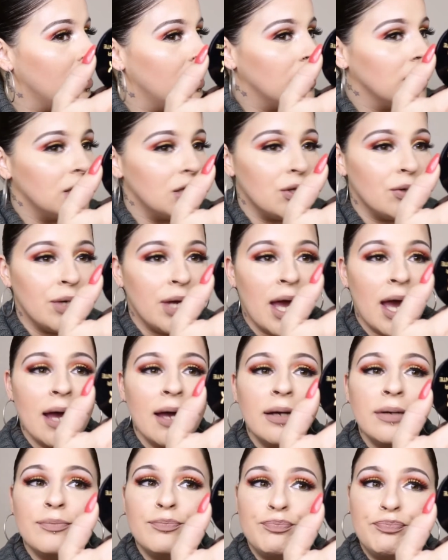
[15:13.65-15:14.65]
So
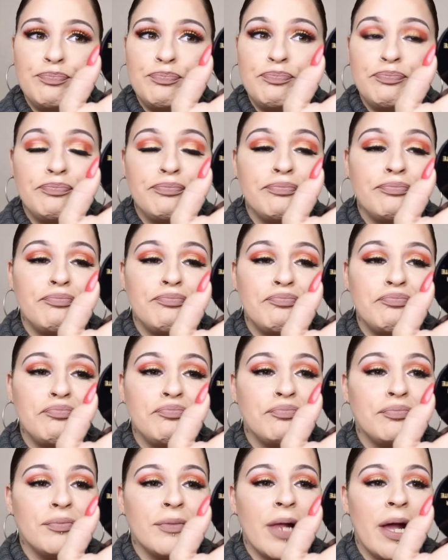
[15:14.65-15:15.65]
yeah,
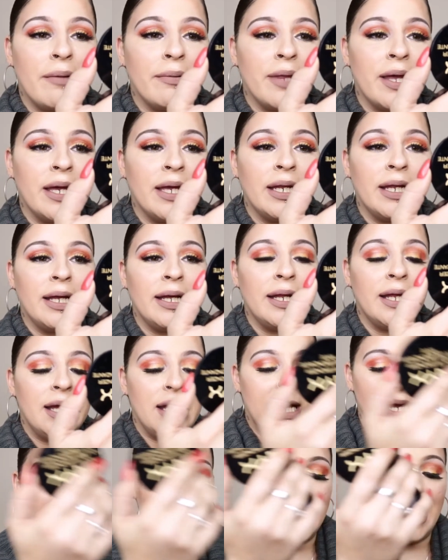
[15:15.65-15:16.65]
I'm liking it.
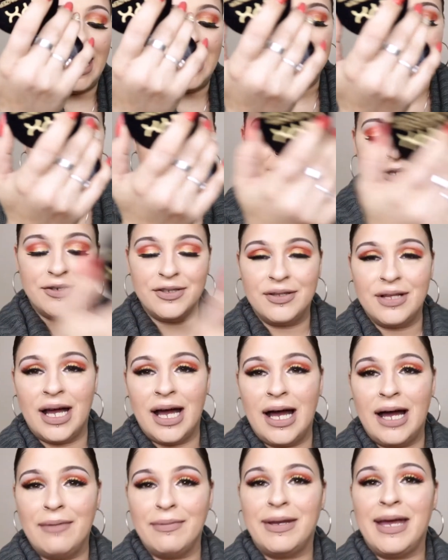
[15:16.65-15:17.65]
I did use
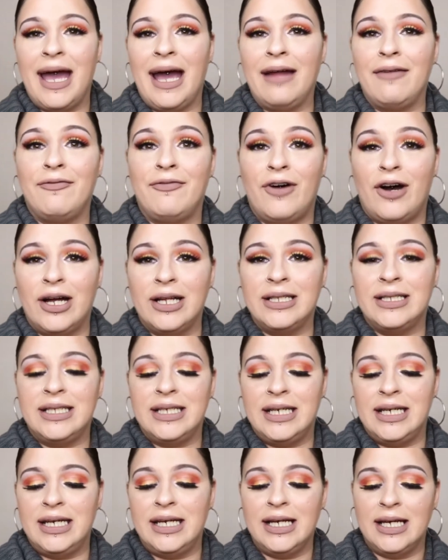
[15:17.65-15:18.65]
the Kat Von
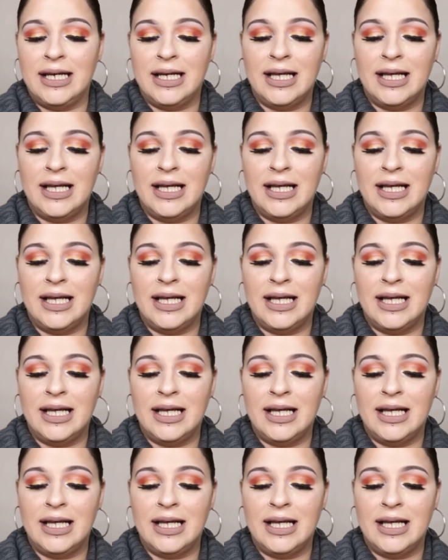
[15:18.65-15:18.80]
D